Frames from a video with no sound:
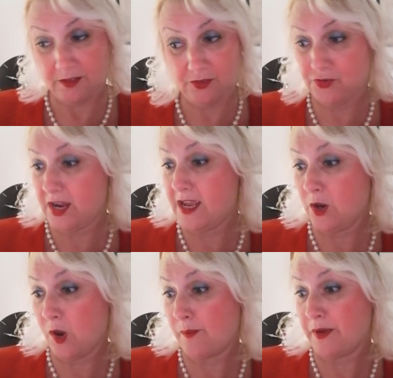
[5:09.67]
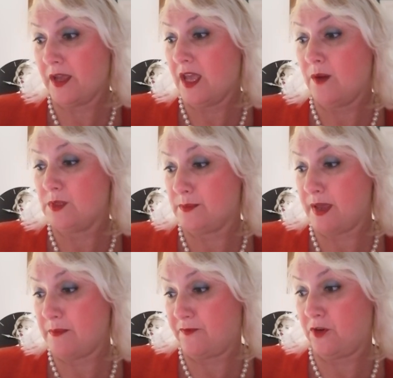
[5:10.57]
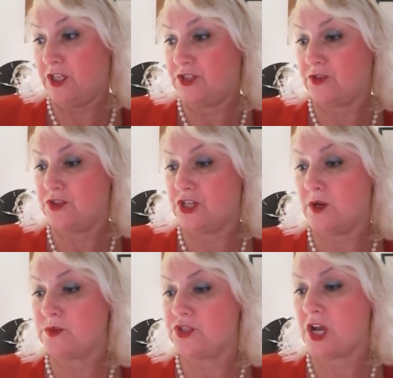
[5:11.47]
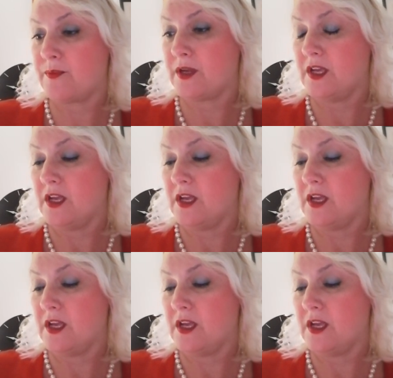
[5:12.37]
Straight up. It was a bit before you took Joe's job.